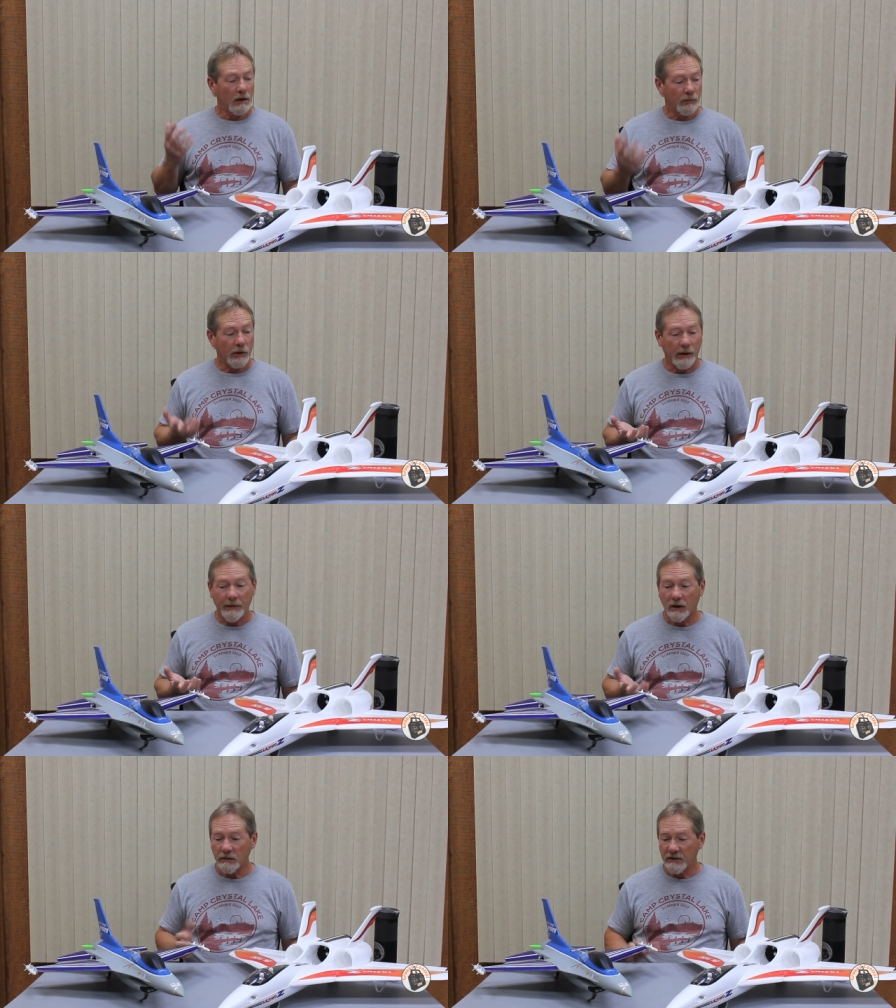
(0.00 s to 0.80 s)

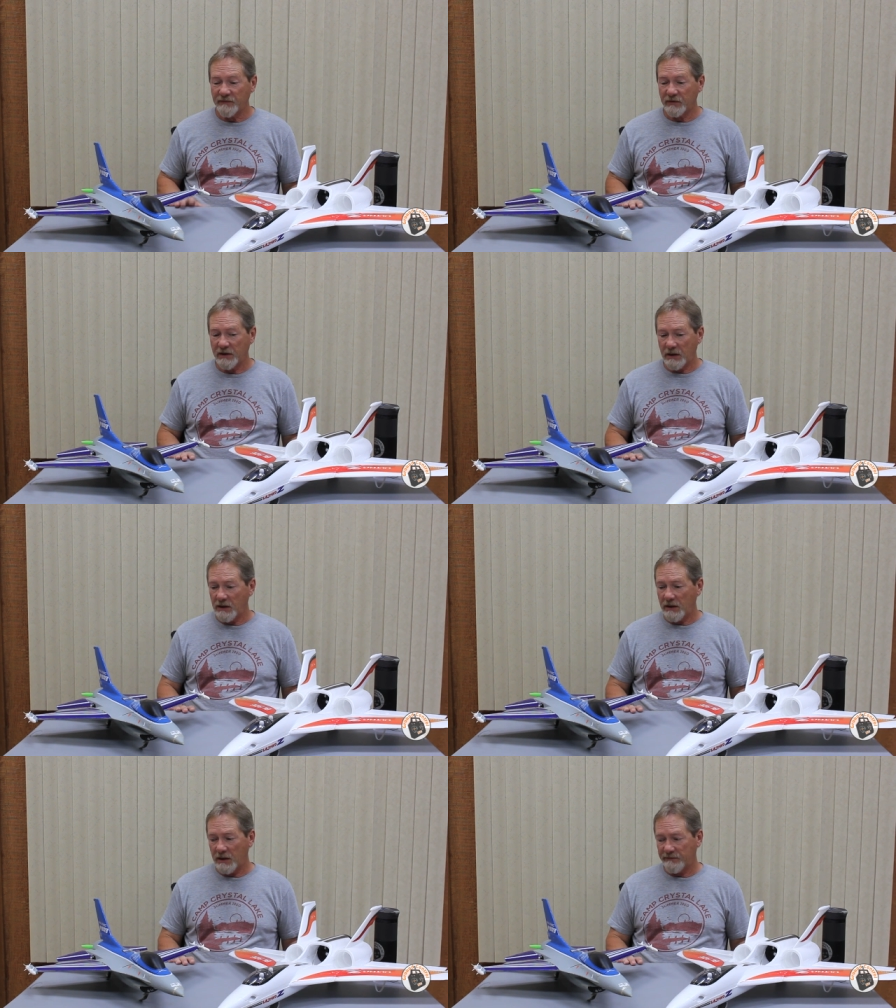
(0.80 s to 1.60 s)
primarily for the
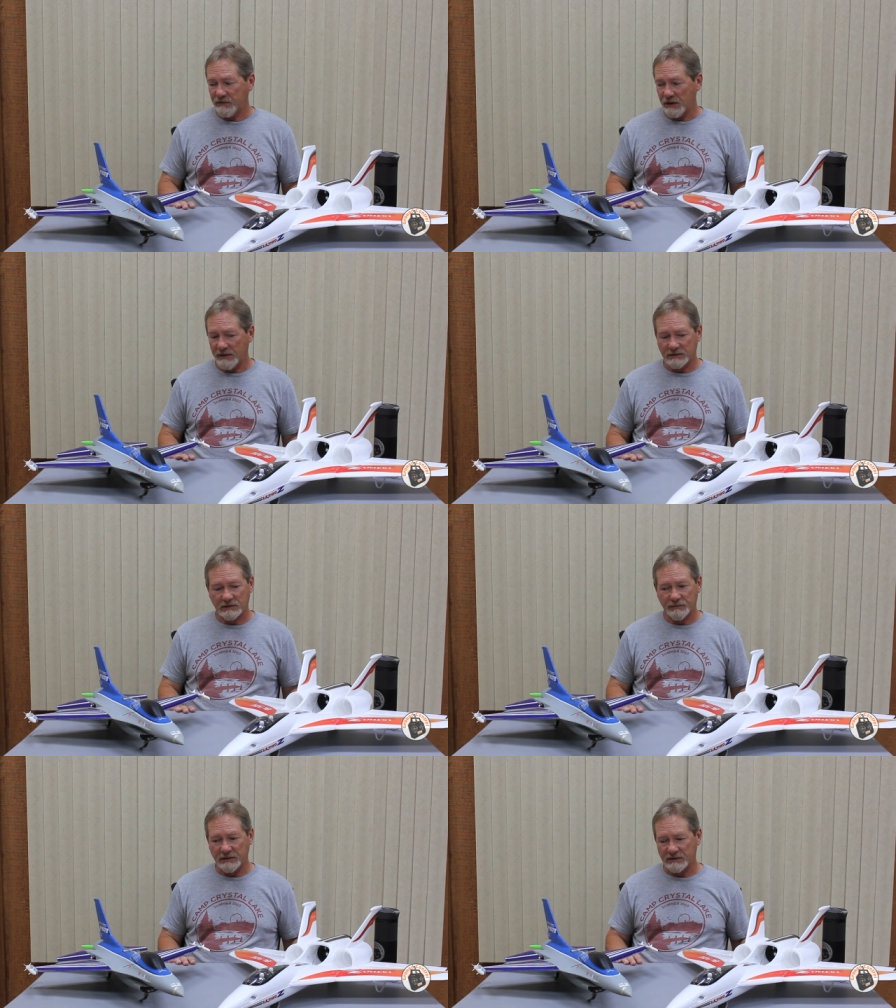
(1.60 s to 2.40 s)
EDF jets,
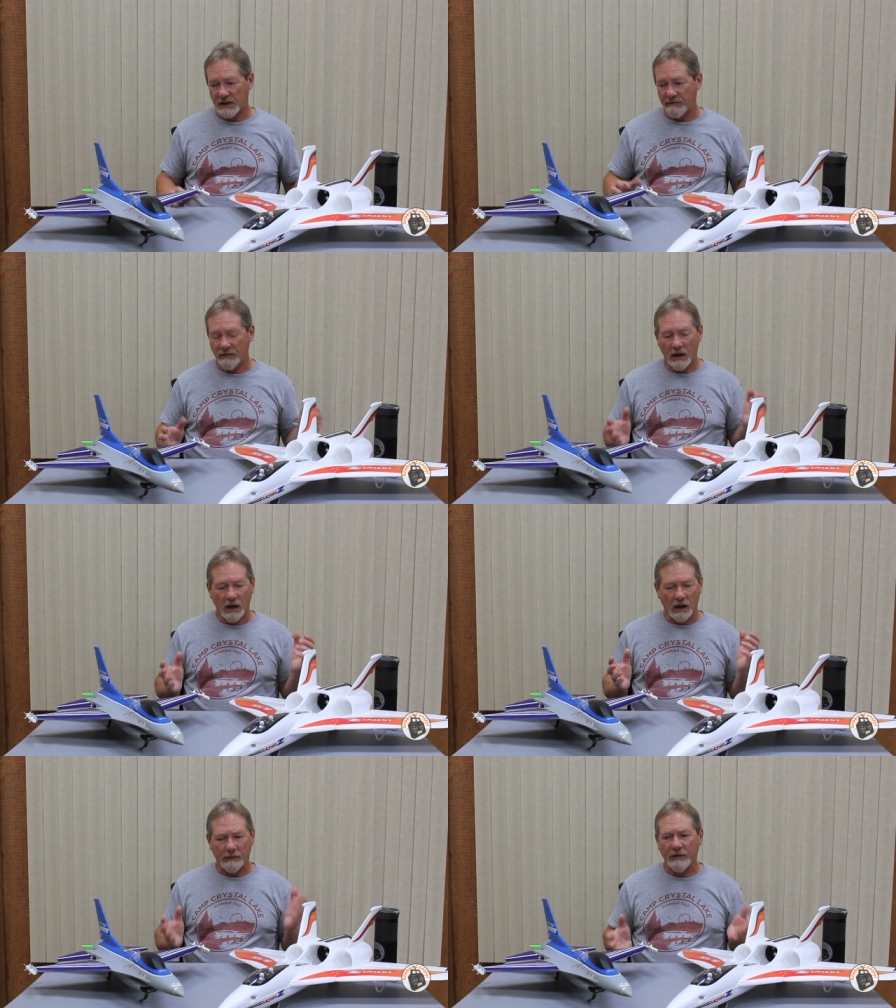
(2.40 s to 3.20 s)
because
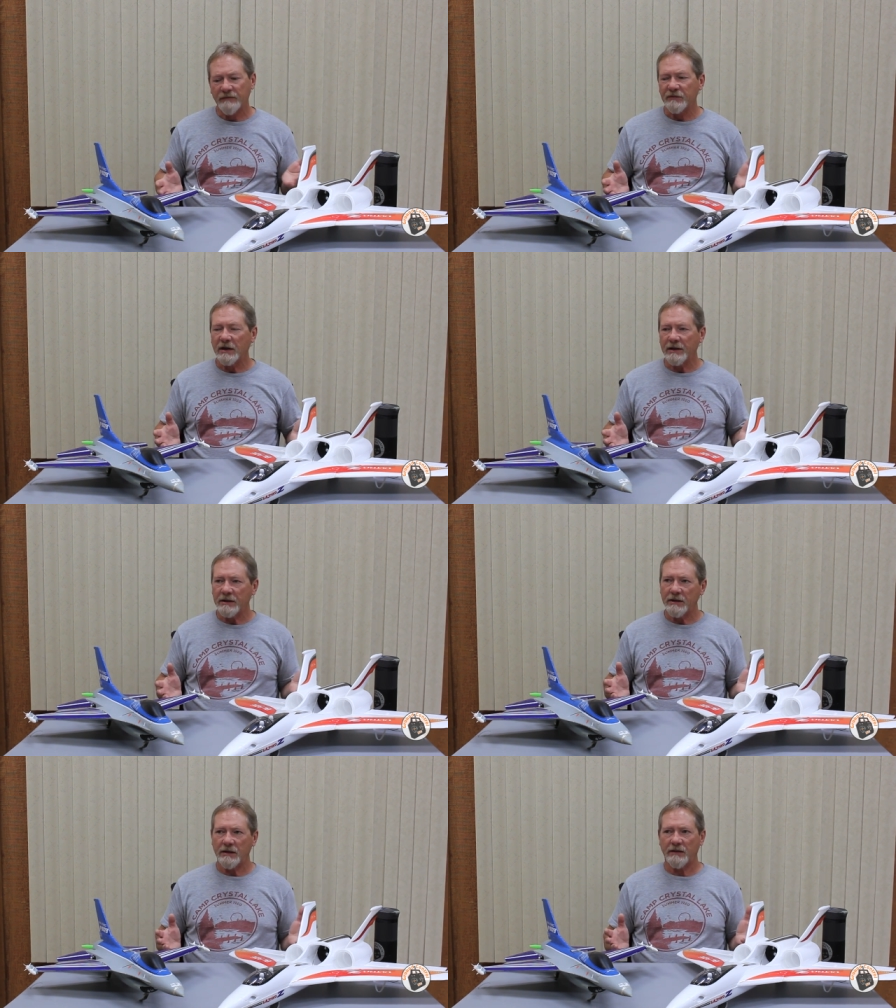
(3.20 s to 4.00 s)
I've been flying
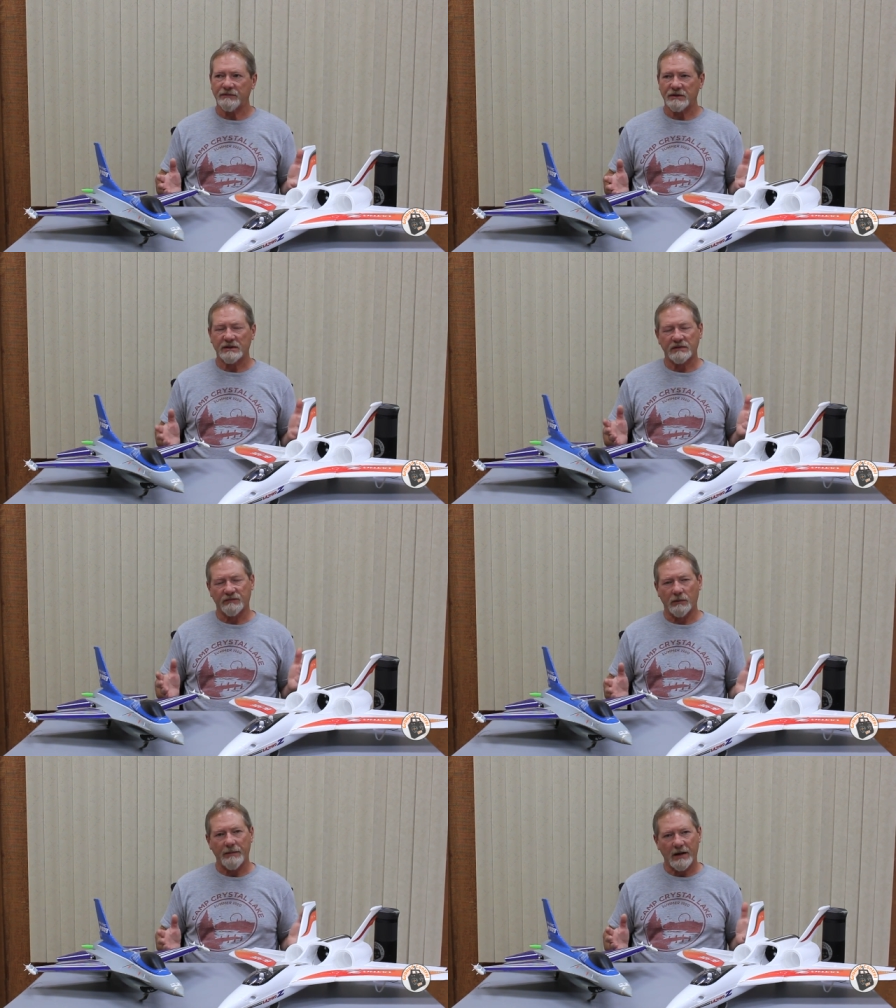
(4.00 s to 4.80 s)
EDF jets
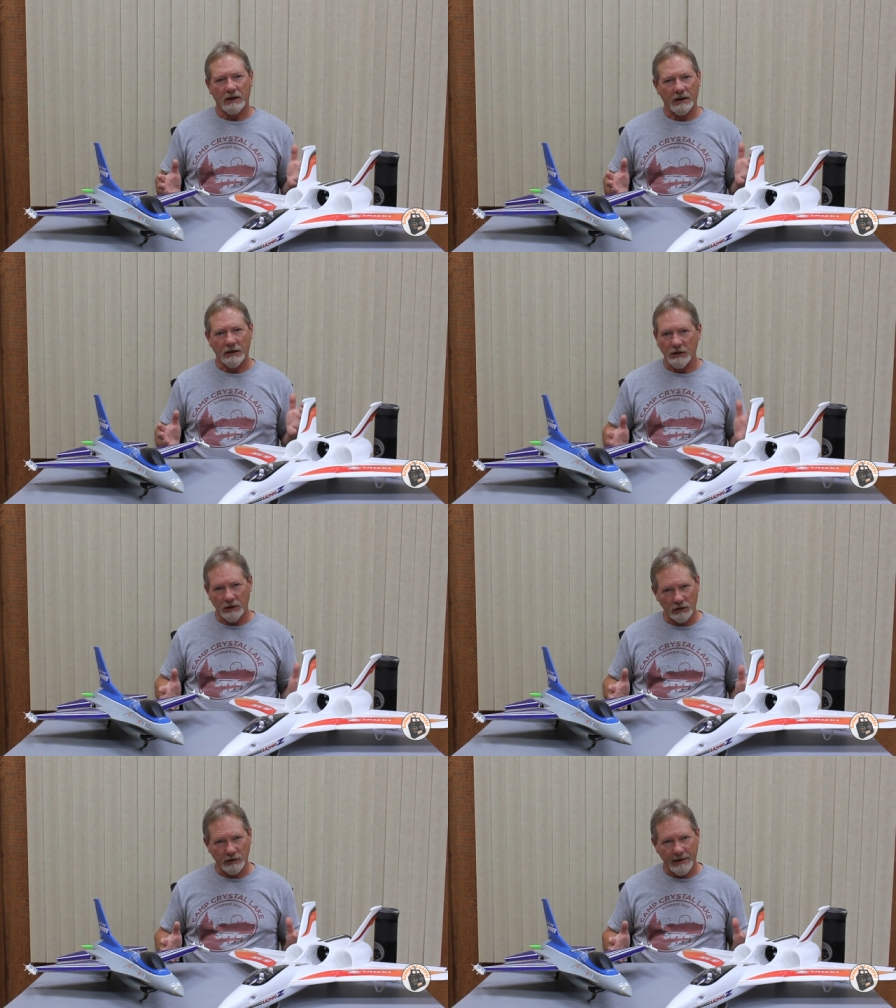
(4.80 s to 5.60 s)
for about a
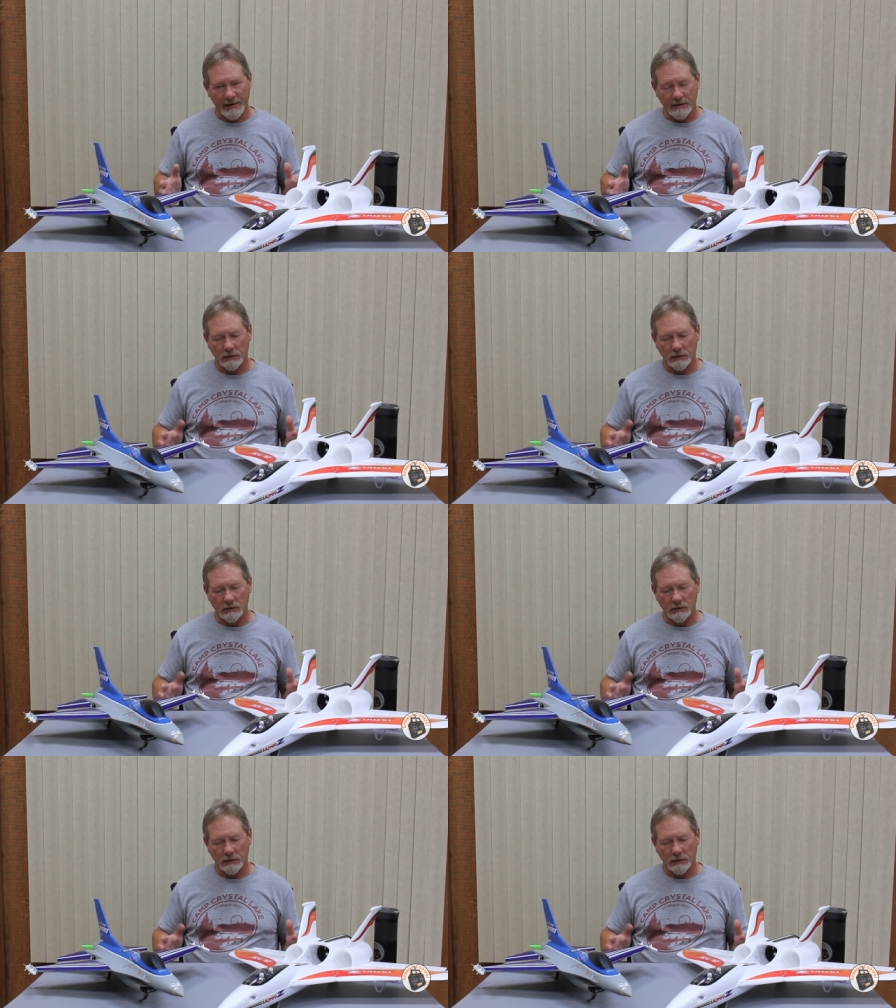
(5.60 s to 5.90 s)
year now,